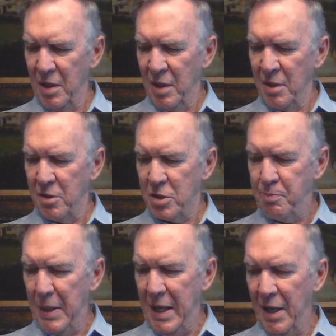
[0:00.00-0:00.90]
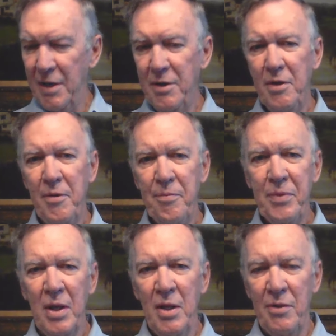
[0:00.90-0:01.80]
to spend.
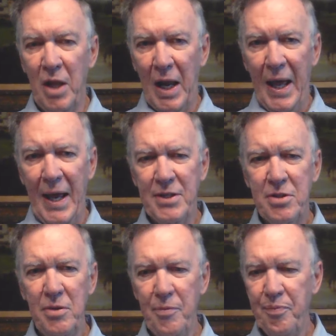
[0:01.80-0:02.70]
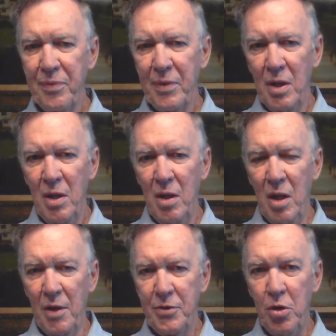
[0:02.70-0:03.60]
The last uh, two